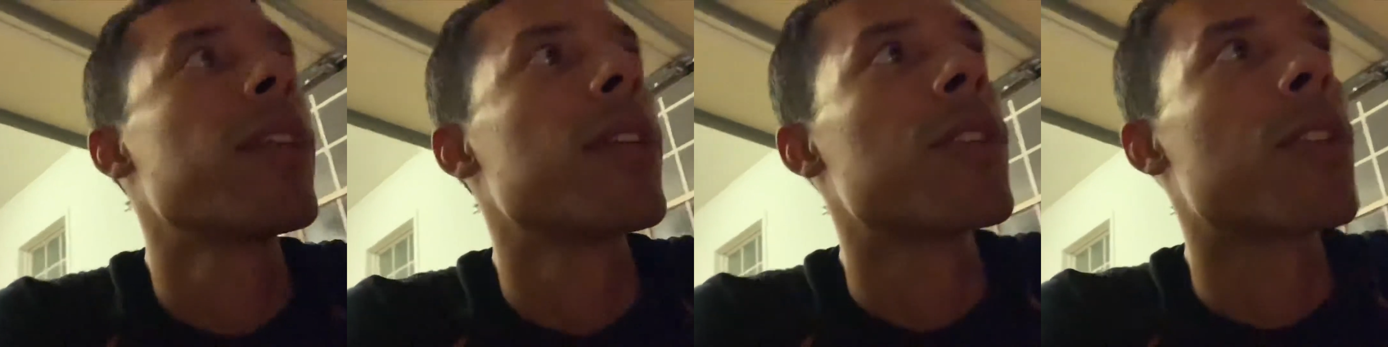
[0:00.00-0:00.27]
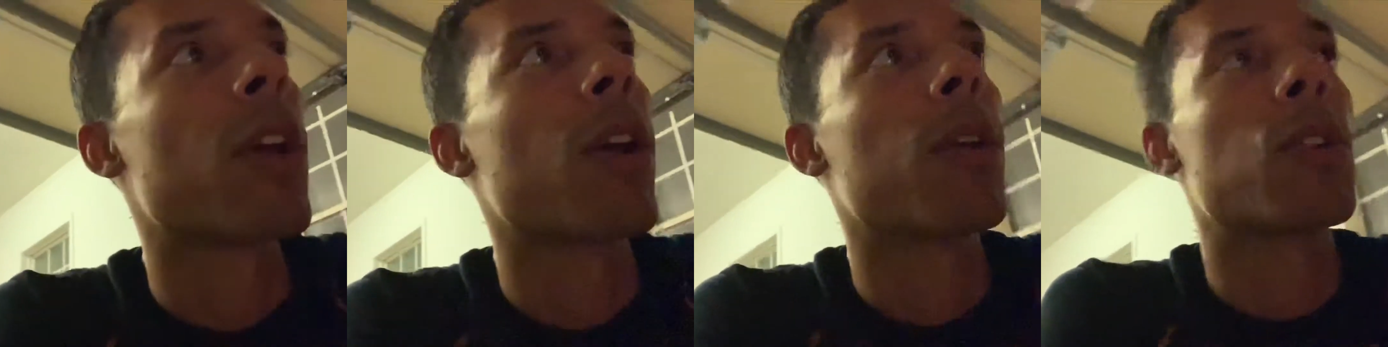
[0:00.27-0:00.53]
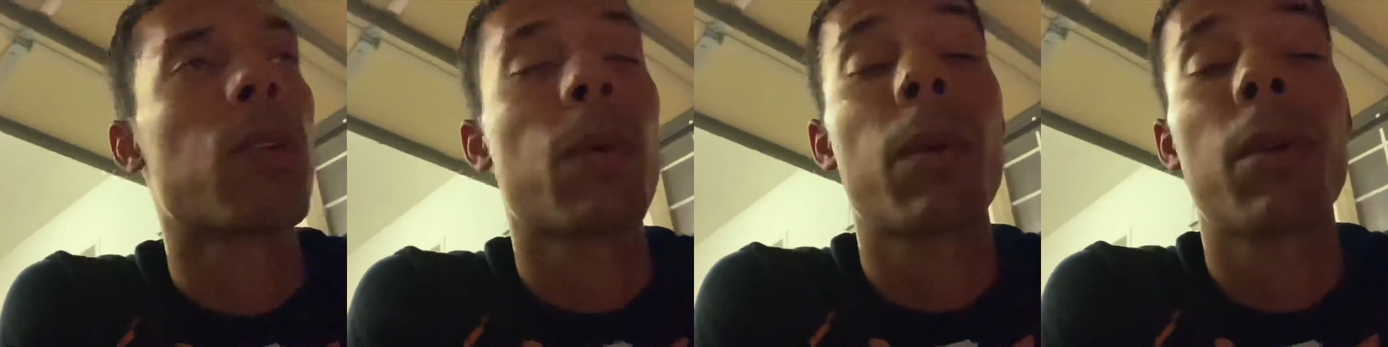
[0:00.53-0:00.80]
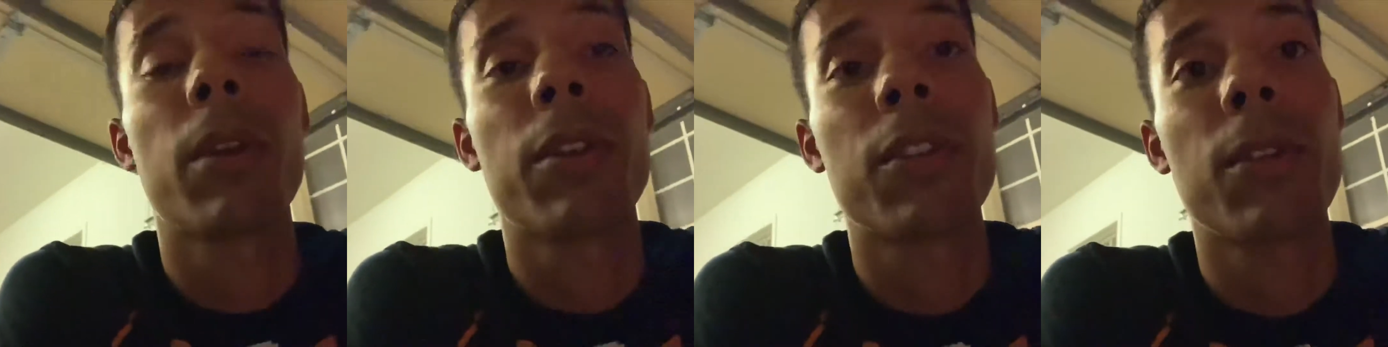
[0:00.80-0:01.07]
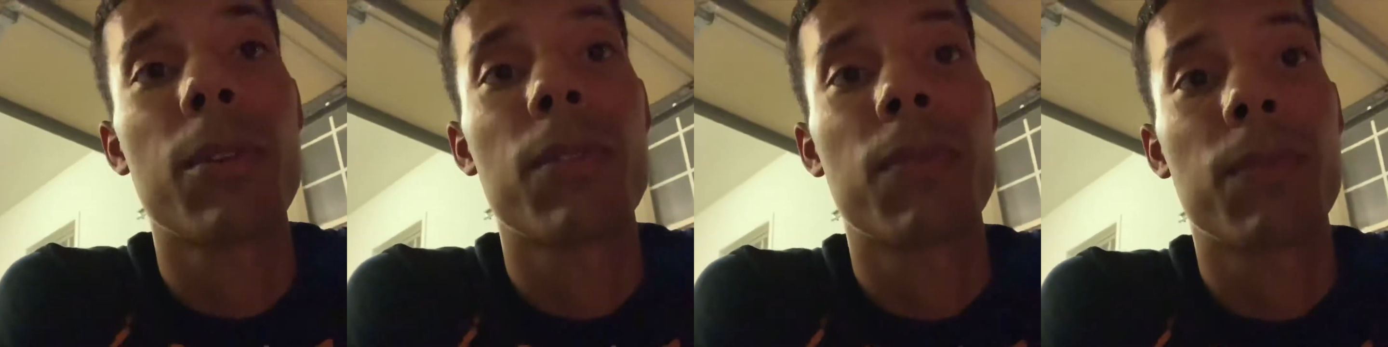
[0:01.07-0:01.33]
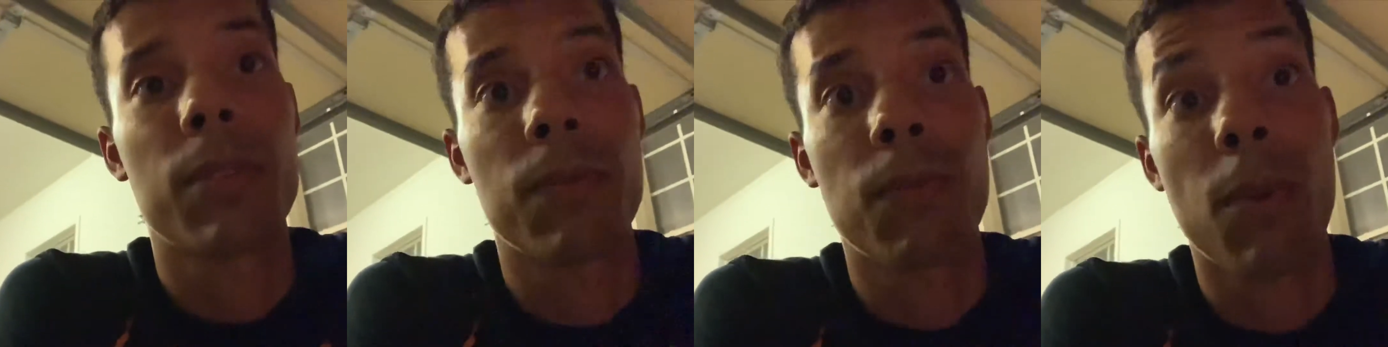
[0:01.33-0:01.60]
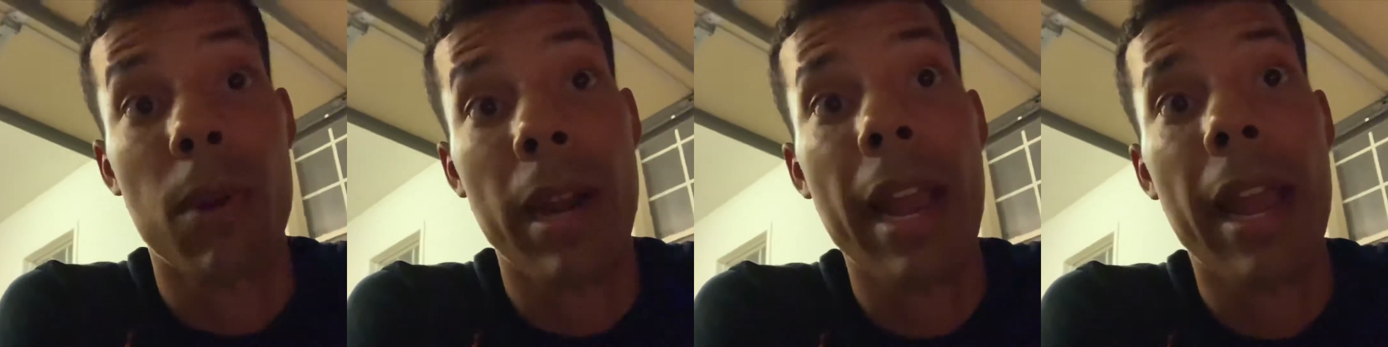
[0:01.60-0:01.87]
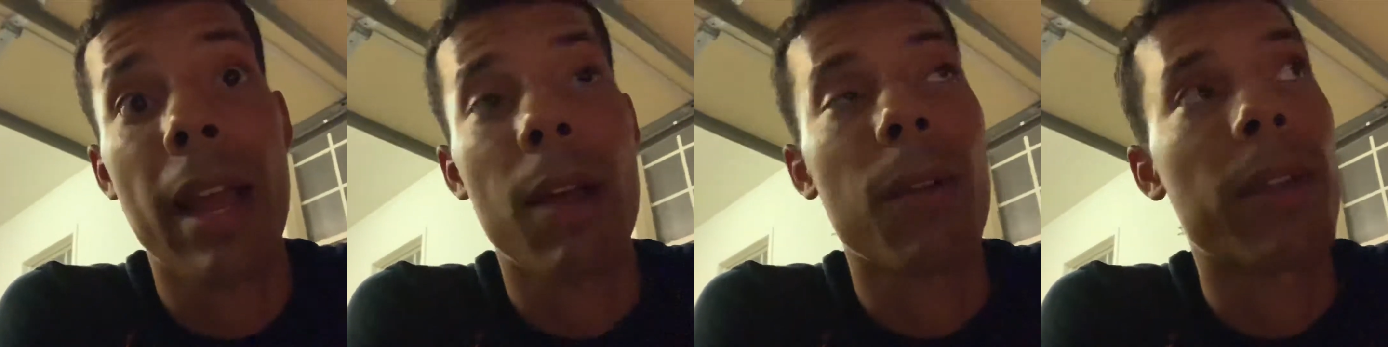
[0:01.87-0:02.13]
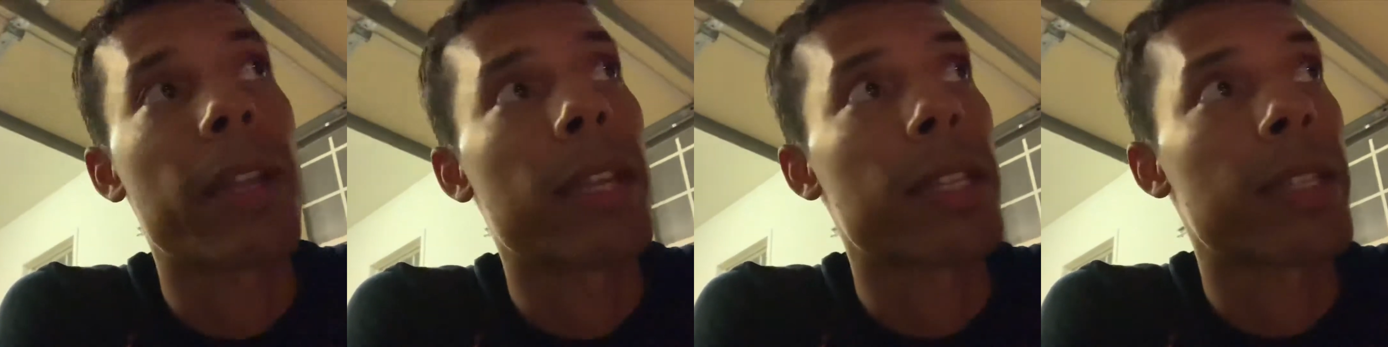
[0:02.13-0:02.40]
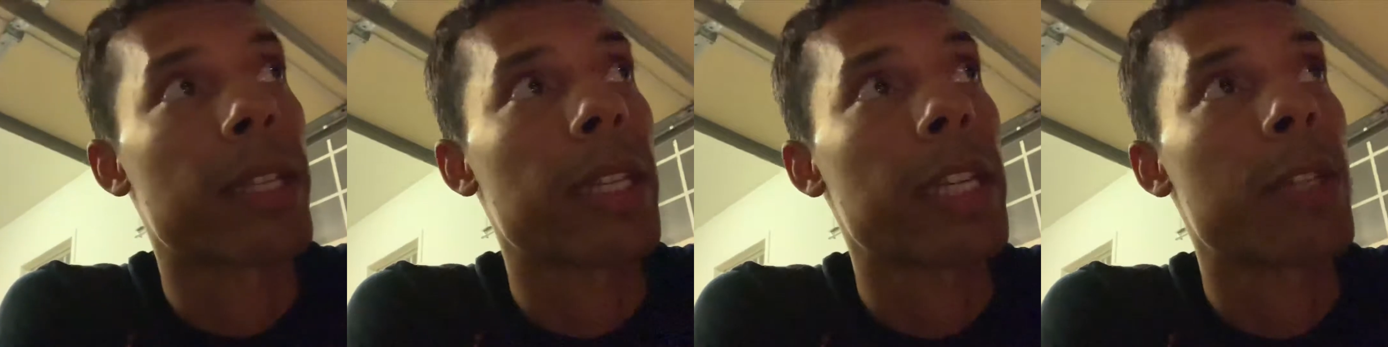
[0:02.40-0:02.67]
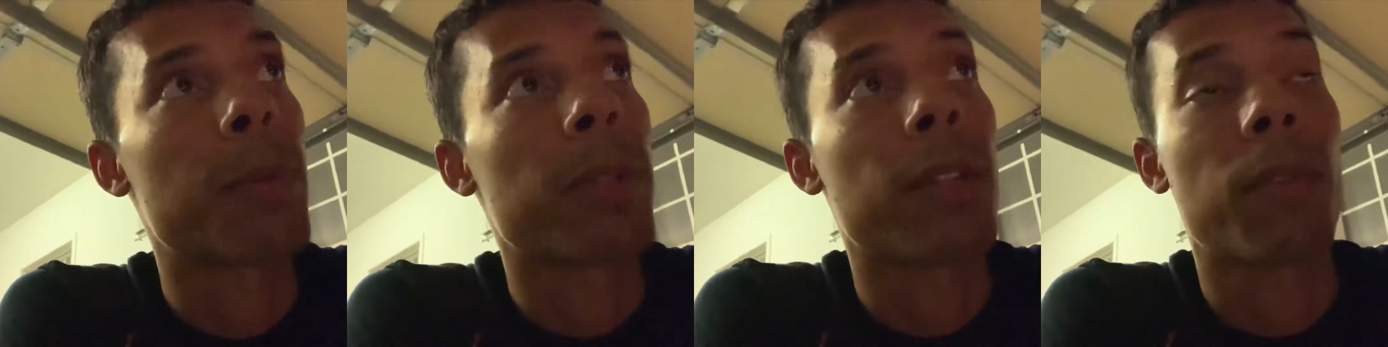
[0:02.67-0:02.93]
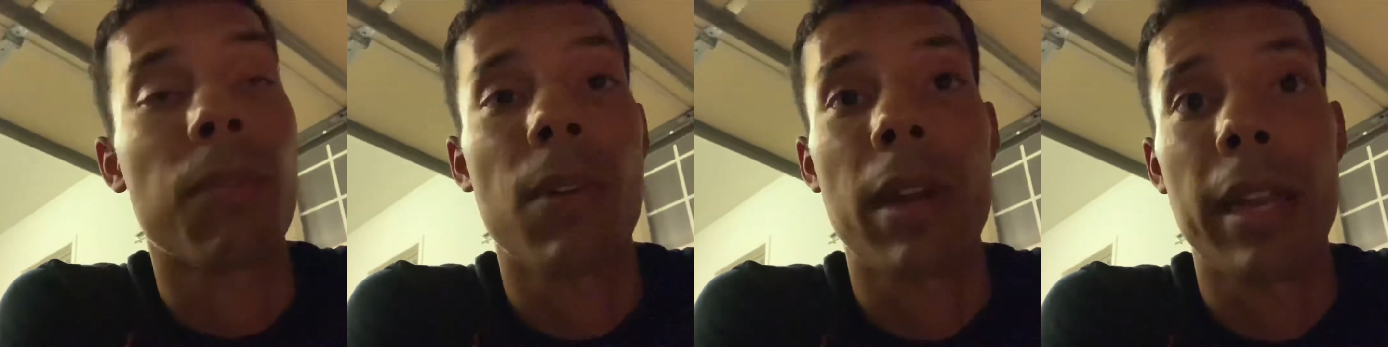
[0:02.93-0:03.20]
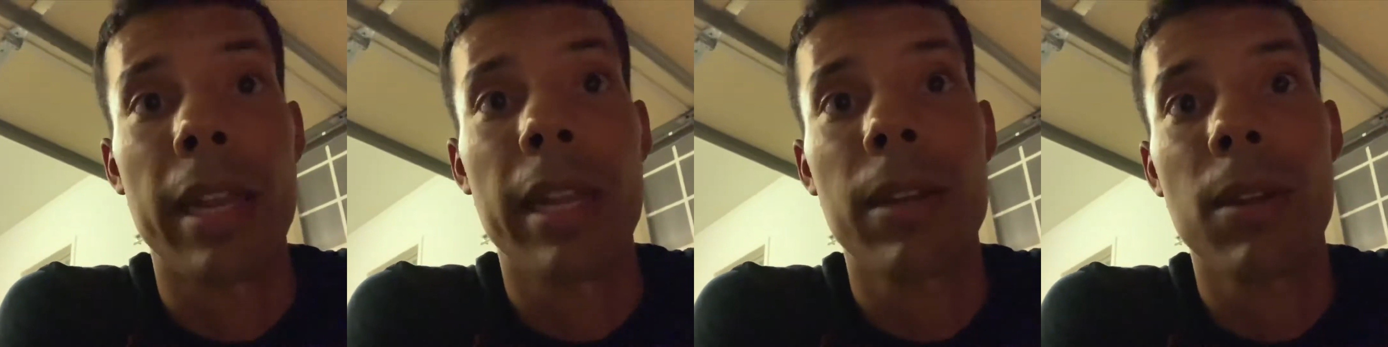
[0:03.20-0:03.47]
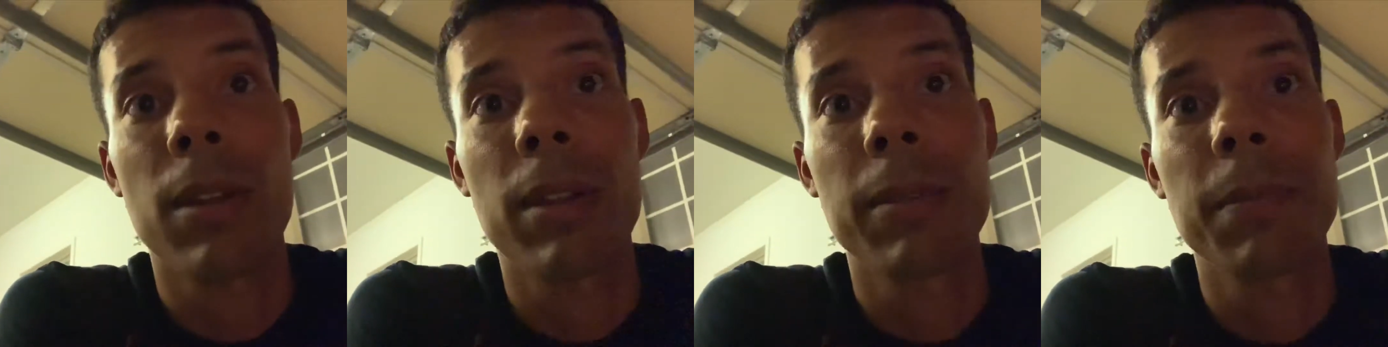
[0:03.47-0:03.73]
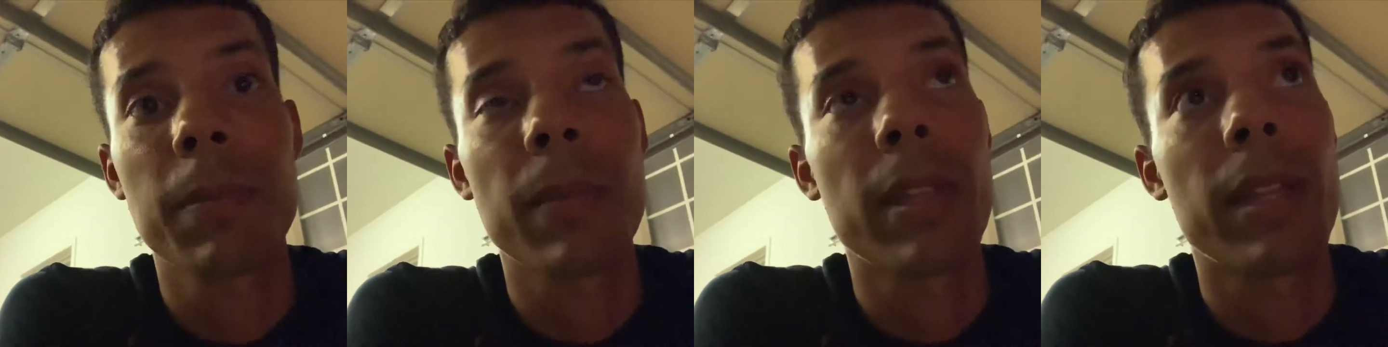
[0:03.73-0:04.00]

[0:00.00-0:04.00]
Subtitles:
So what we're going to do for now is at least put the front end on,